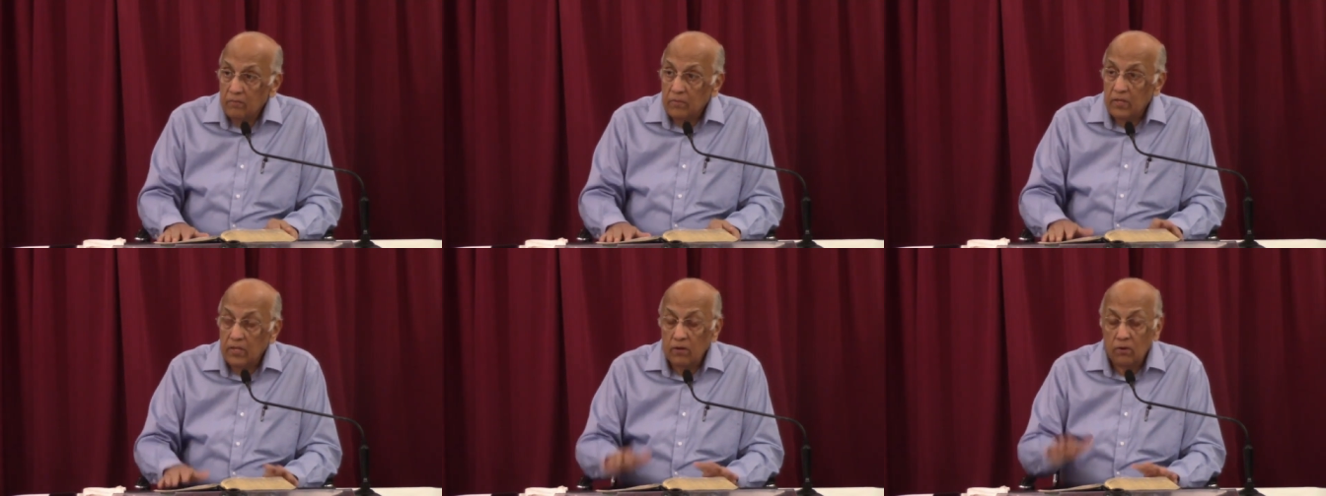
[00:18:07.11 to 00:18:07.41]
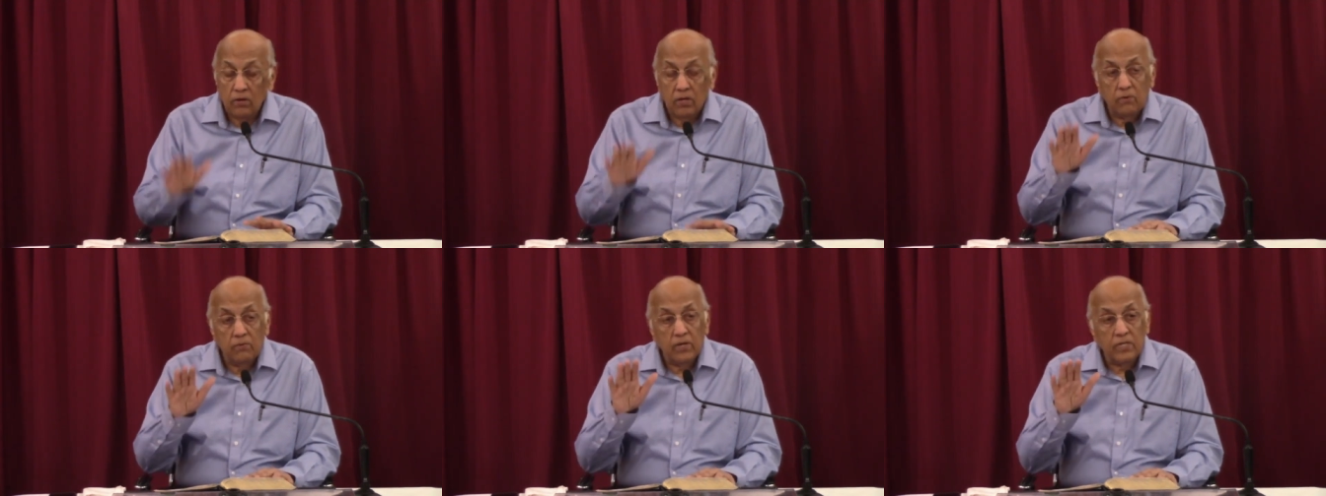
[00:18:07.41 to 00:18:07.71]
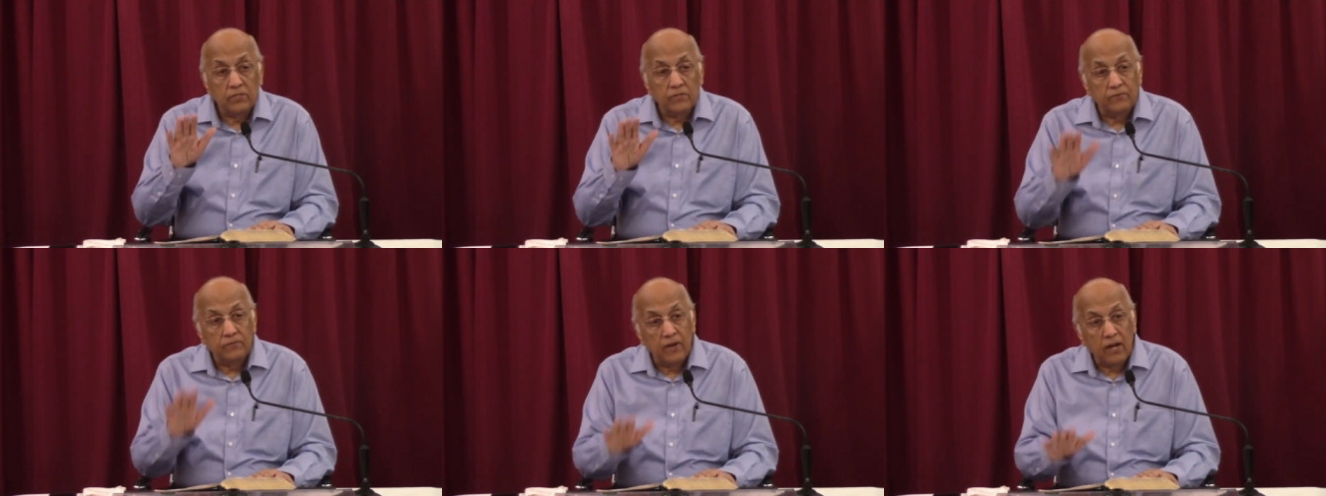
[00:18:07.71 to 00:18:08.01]
The only
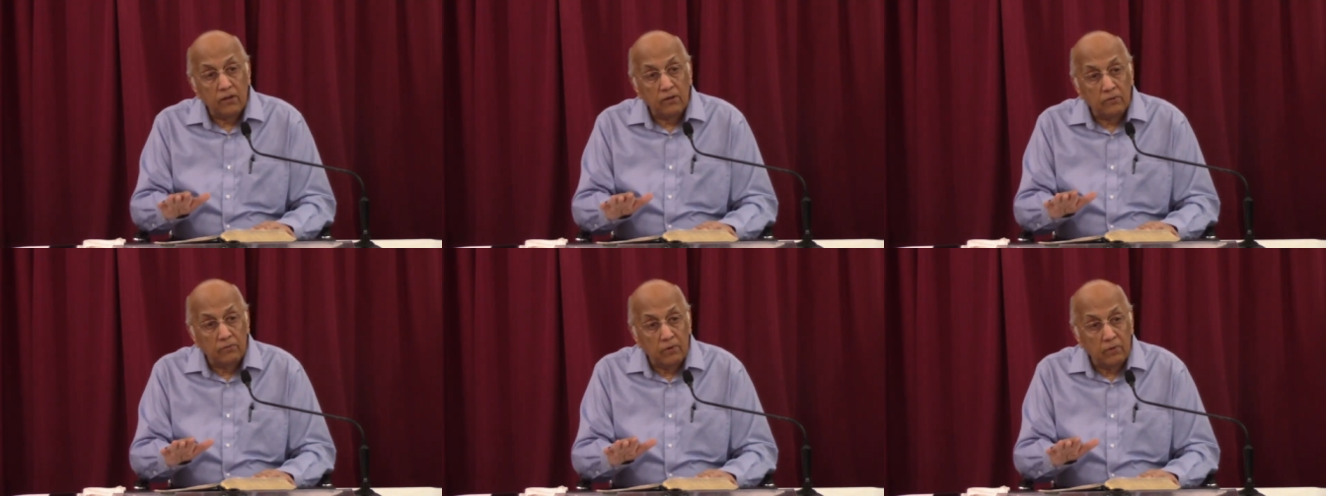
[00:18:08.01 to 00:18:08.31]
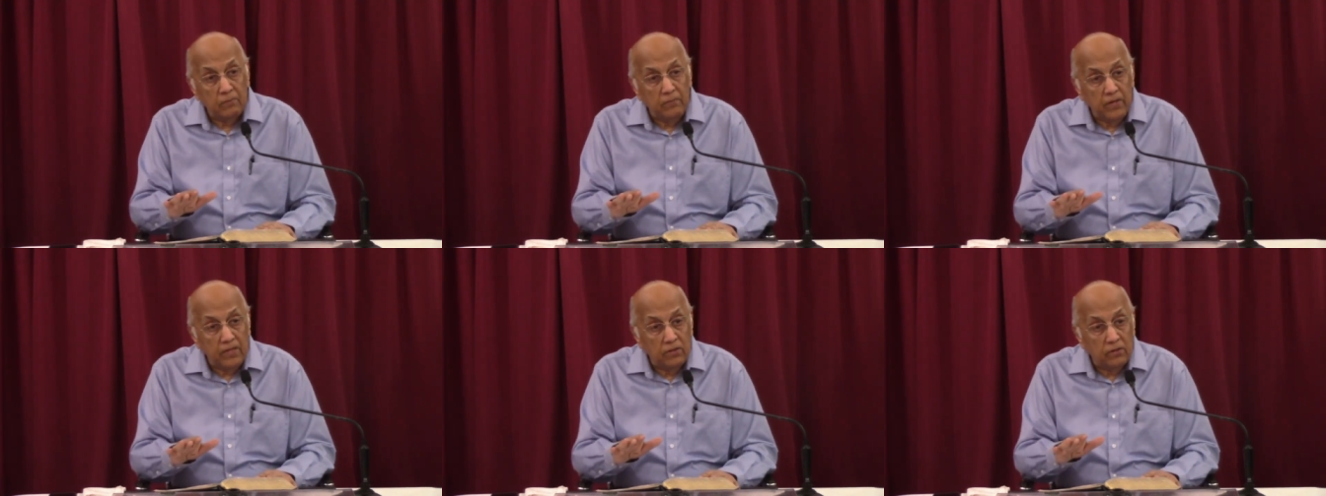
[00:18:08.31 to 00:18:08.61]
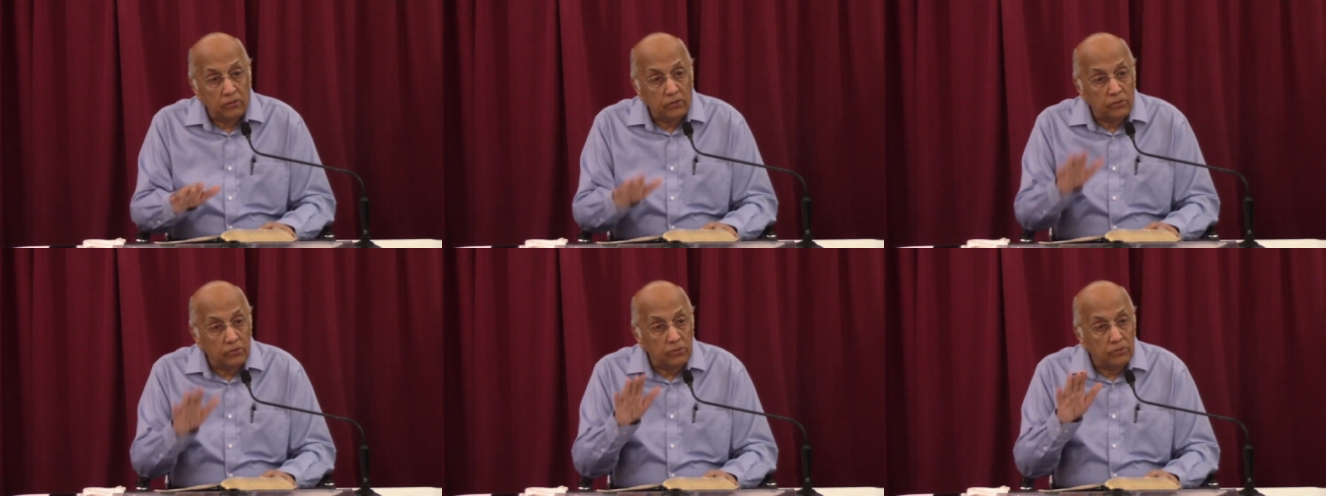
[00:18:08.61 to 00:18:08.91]
ones found will be
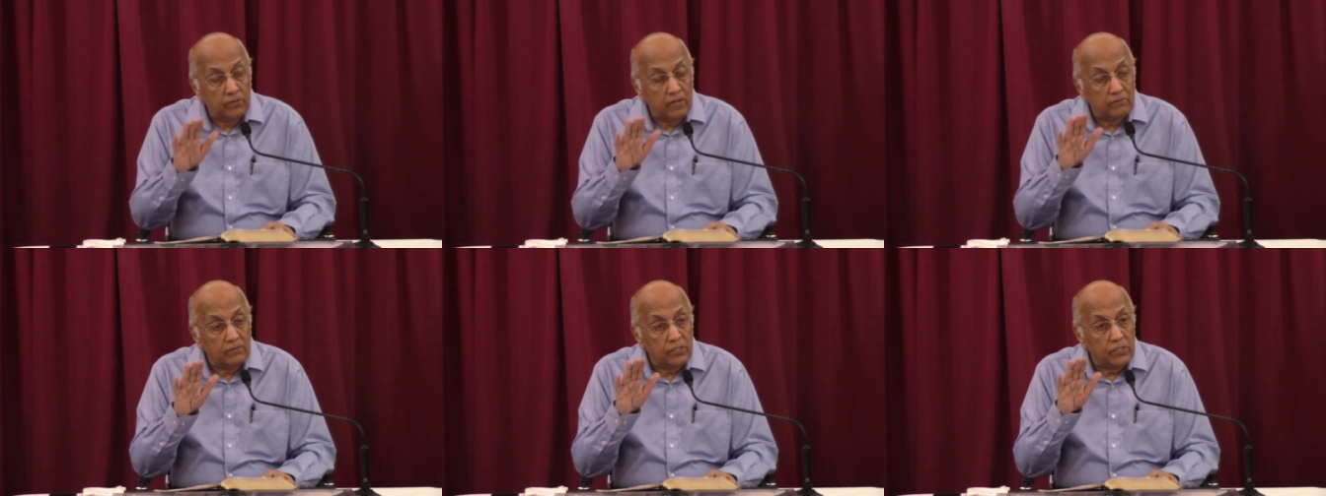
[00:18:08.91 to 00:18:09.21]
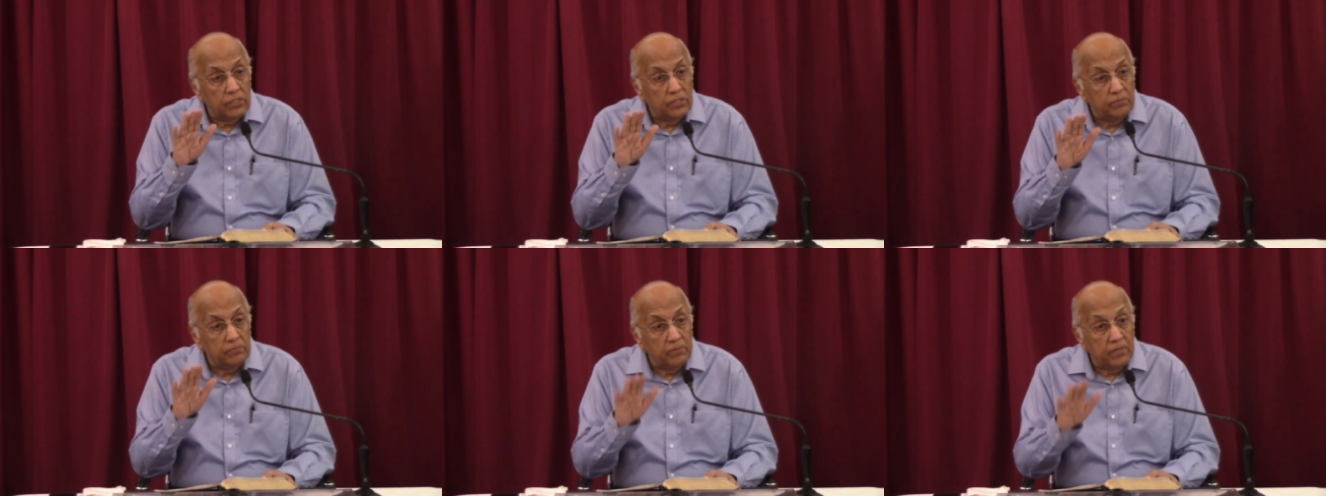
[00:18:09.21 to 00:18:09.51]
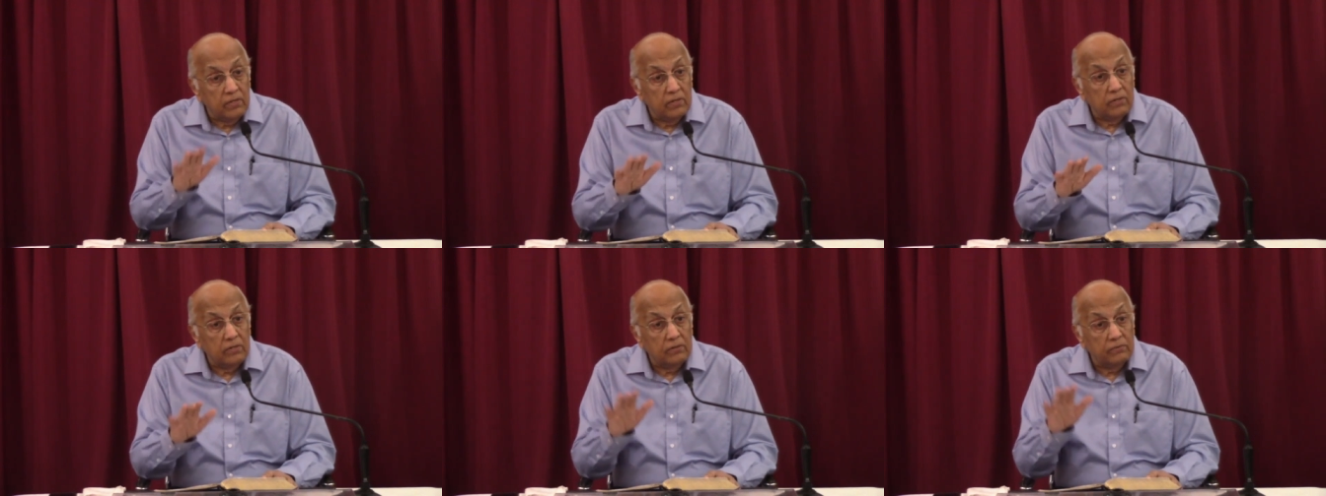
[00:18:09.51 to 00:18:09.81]
those who have the
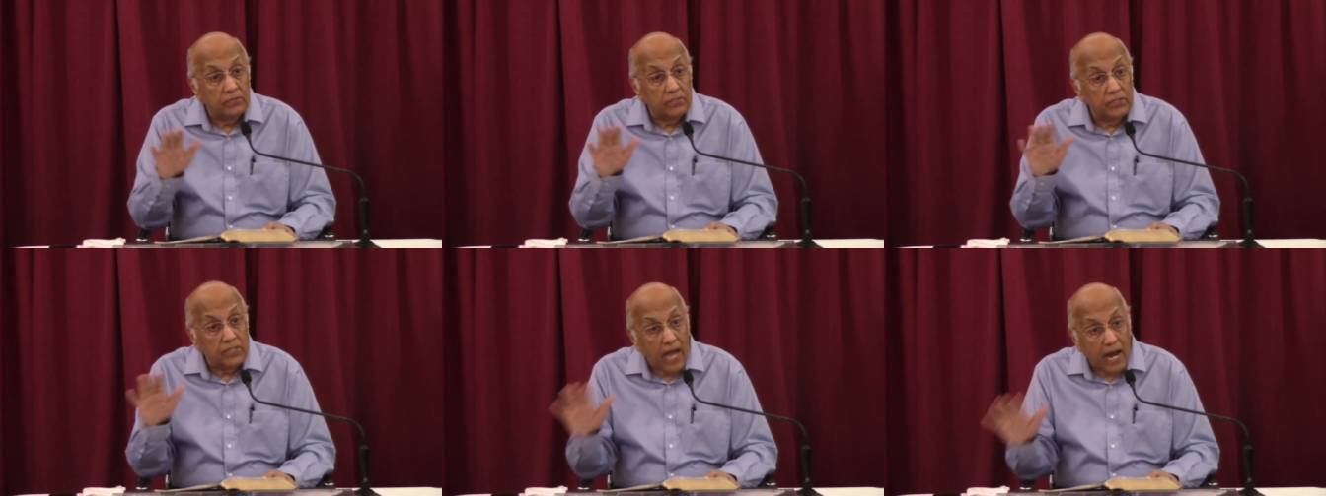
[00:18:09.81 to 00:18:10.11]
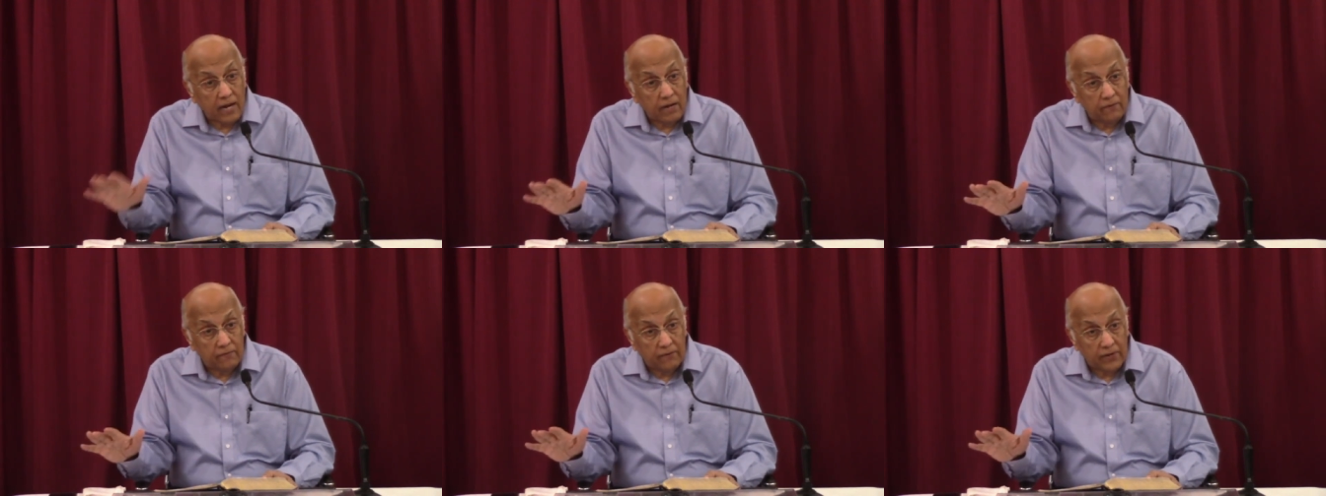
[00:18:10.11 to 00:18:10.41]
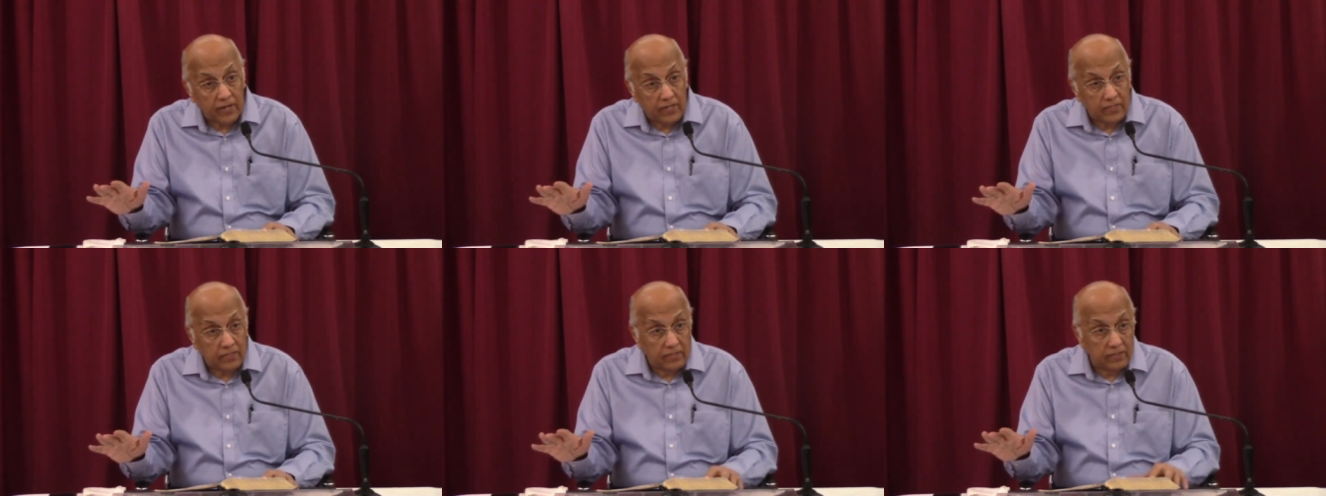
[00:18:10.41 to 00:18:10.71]
spirit of
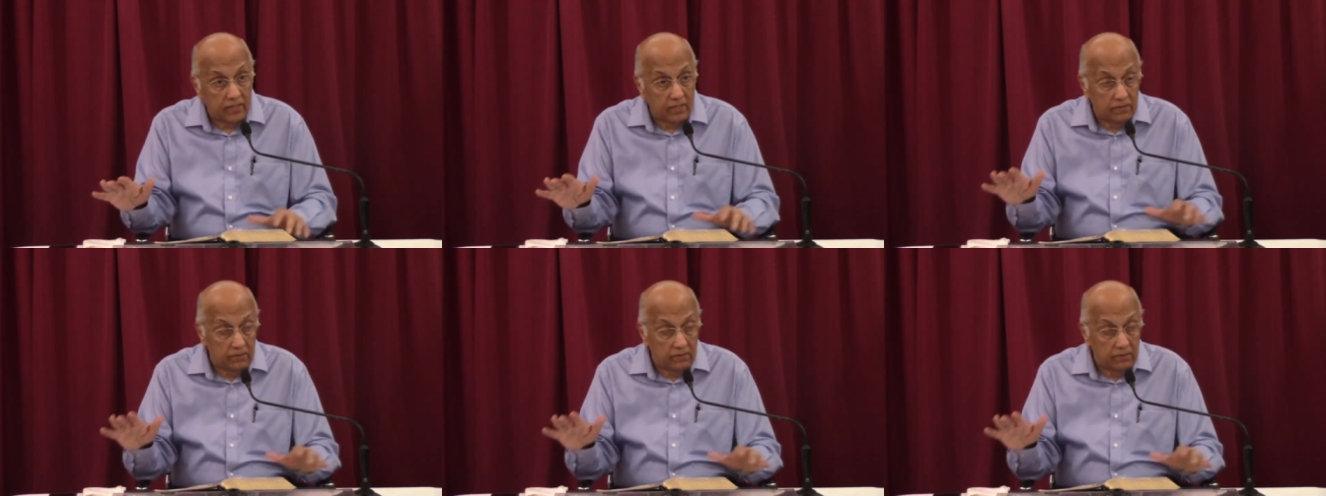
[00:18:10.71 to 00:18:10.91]
sacrifice.